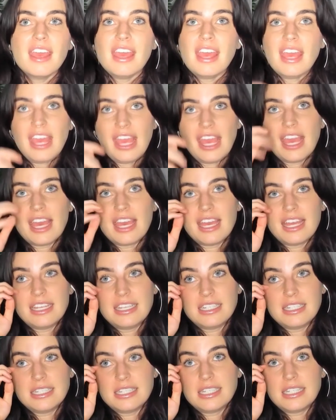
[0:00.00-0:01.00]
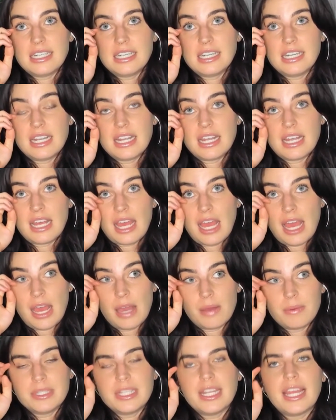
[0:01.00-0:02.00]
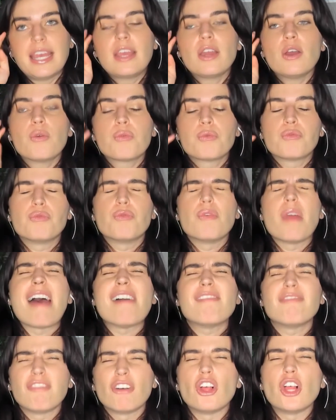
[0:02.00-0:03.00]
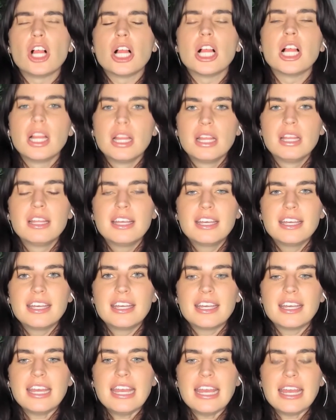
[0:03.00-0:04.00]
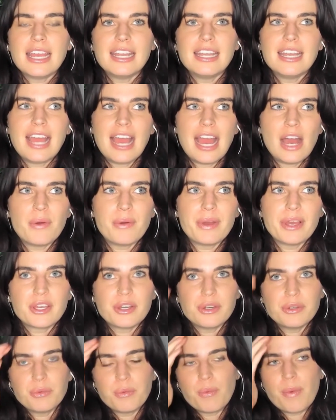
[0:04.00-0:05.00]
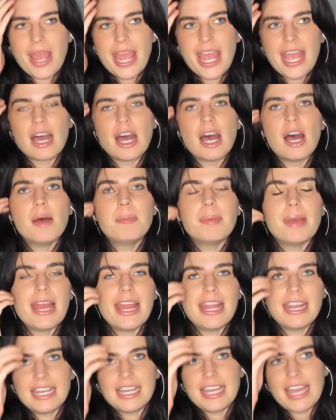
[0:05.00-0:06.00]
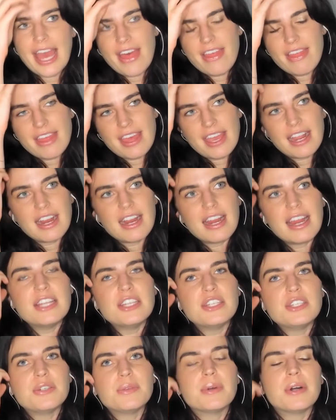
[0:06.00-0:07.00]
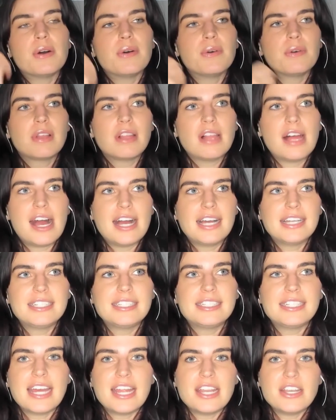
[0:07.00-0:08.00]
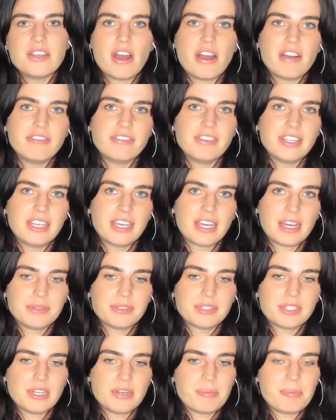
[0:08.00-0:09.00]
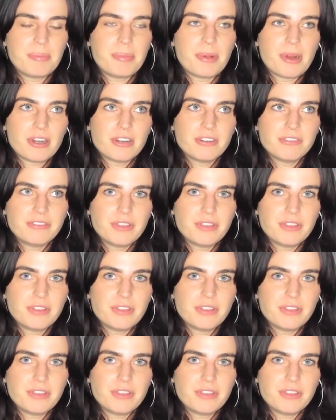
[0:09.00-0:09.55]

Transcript: And I would like revel in how I could wake up and get there and do a whole class and not feel like I was going to barf the